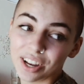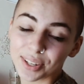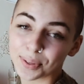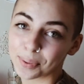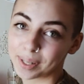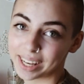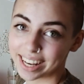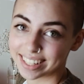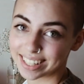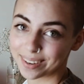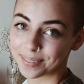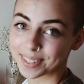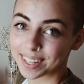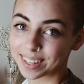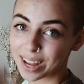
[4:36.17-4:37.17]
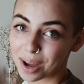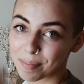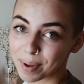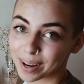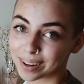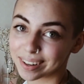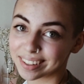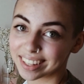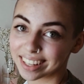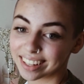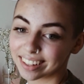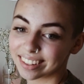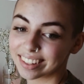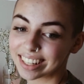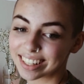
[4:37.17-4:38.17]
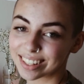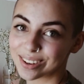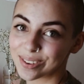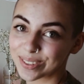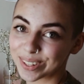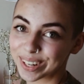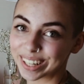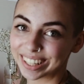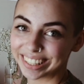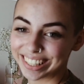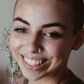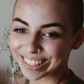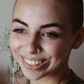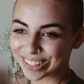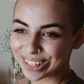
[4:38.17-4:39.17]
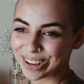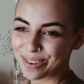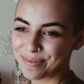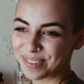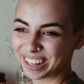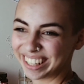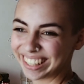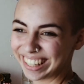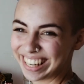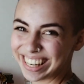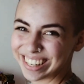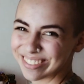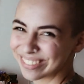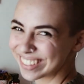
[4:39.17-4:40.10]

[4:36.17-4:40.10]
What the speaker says: 2018 was a lot better than these notes are gonna lead you to believe.